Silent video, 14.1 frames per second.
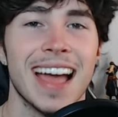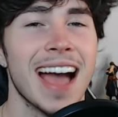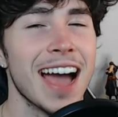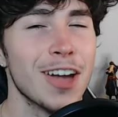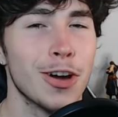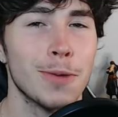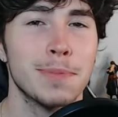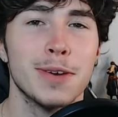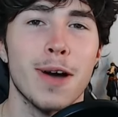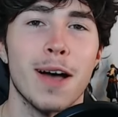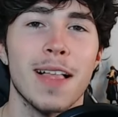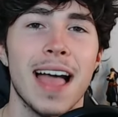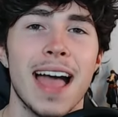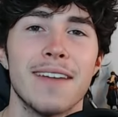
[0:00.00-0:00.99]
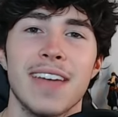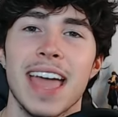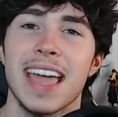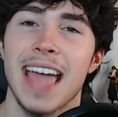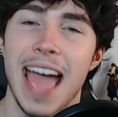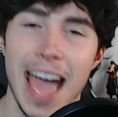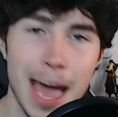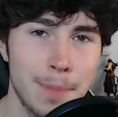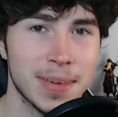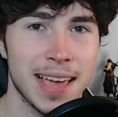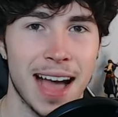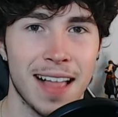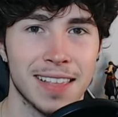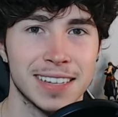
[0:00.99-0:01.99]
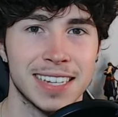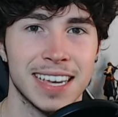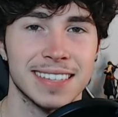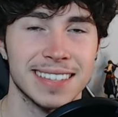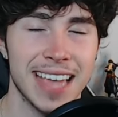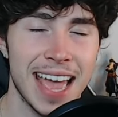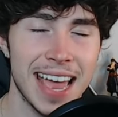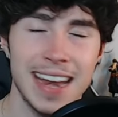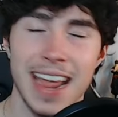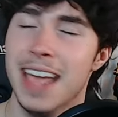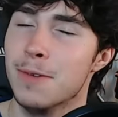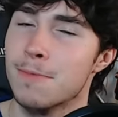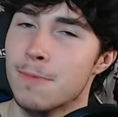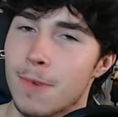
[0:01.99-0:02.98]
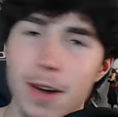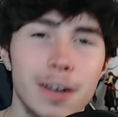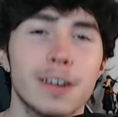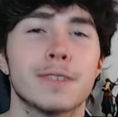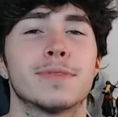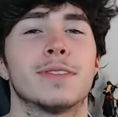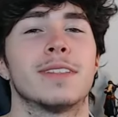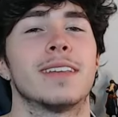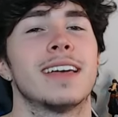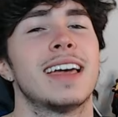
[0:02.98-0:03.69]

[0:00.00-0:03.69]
I hope you all have a happy holidays and a wonderful